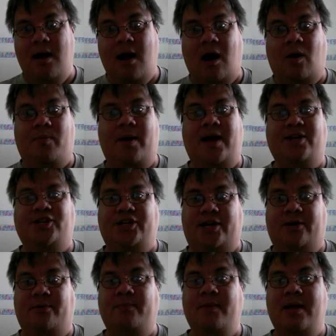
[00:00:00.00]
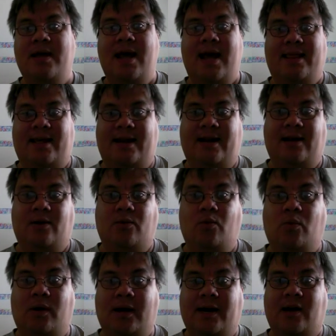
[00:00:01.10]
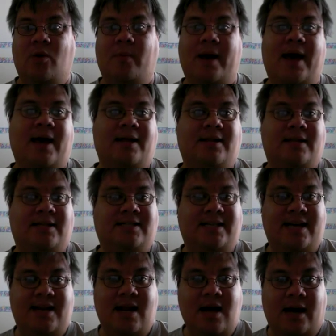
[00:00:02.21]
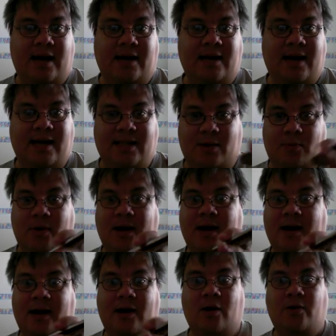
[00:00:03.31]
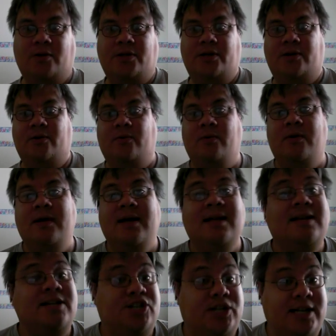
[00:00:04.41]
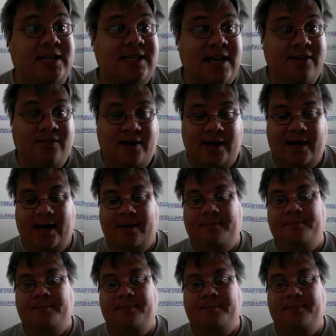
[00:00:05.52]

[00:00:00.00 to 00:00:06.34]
arpeggio, and then we're going to go back to C9, and then we're going to go to G7 again.